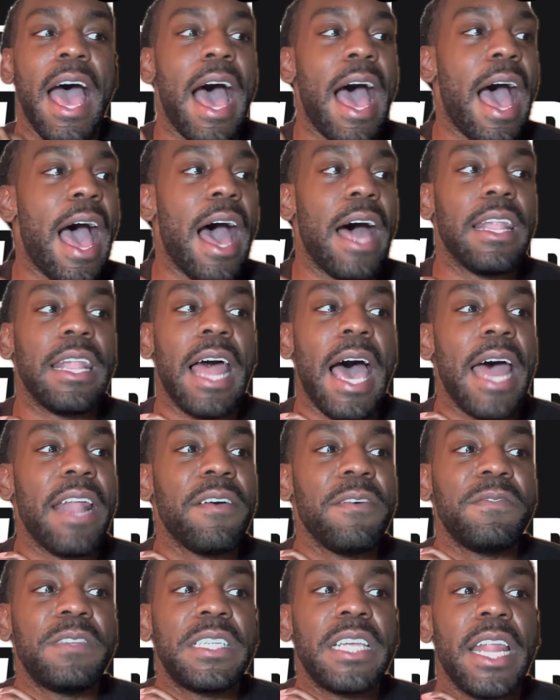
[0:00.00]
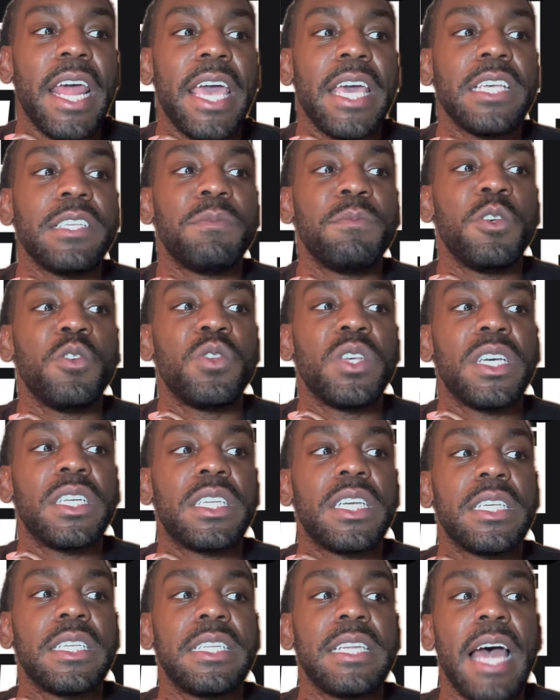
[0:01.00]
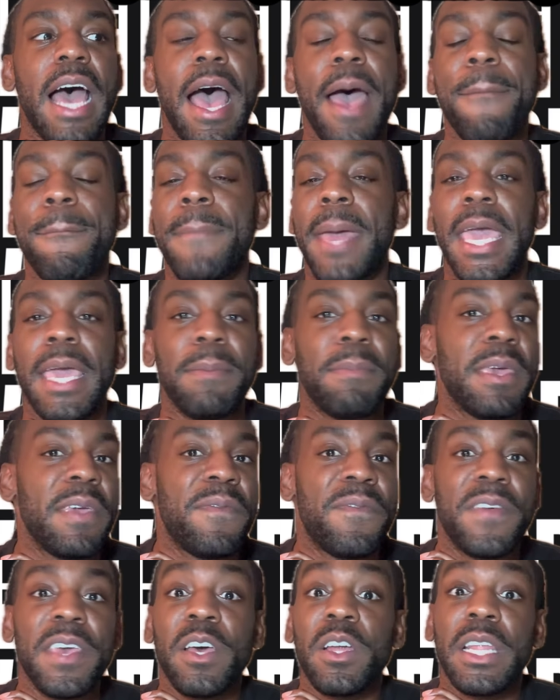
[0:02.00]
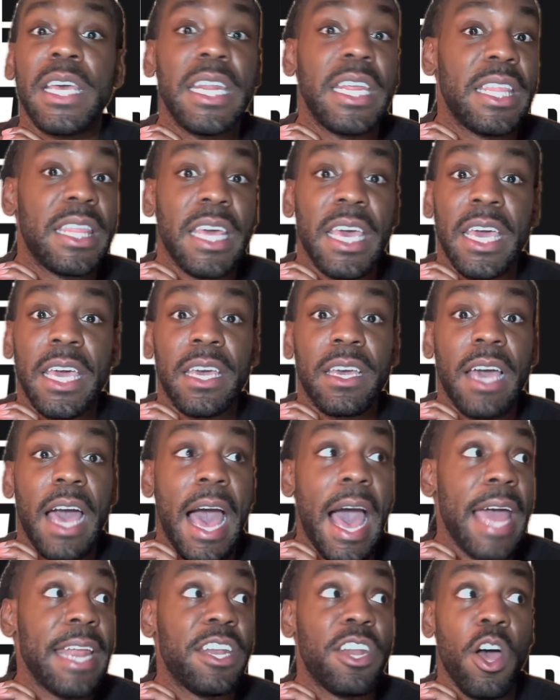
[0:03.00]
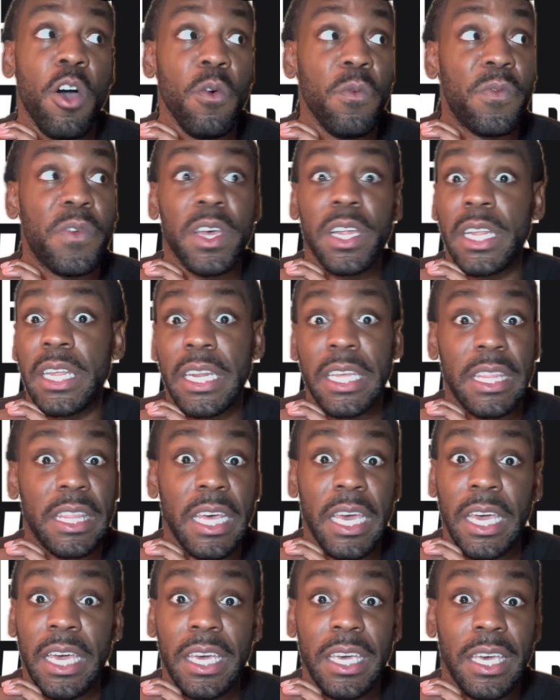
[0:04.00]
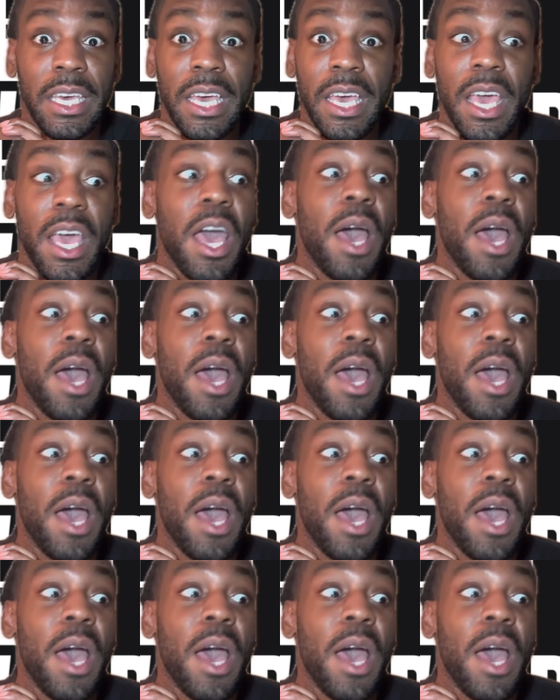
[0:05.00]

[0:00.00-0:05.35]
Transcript: A lot of today's music does not make me feel anything. I don't feel anything.